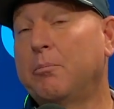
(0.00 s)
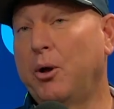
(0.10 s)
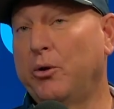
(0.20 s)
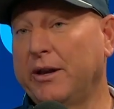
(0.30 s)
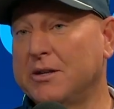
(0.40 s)

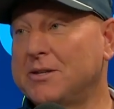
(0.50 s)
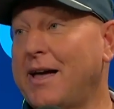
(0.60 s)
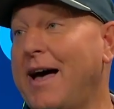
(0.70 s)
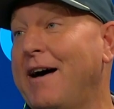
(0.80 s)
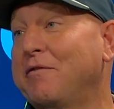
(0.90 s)
building a
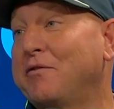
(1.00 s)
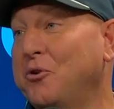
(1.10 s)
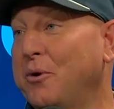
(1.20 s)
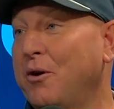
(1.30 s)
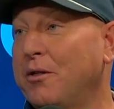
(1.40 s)
staff,
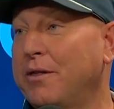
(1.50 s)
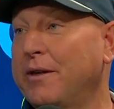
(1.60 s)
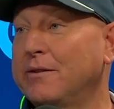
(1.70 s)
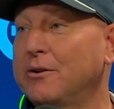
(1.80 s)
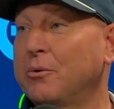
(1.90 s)
doing all the
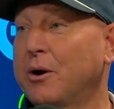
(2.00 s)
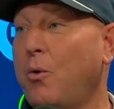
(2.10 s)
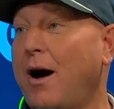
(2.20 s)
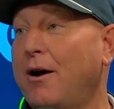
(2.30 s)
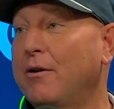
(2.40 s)
things that
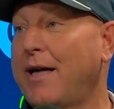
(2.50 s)
require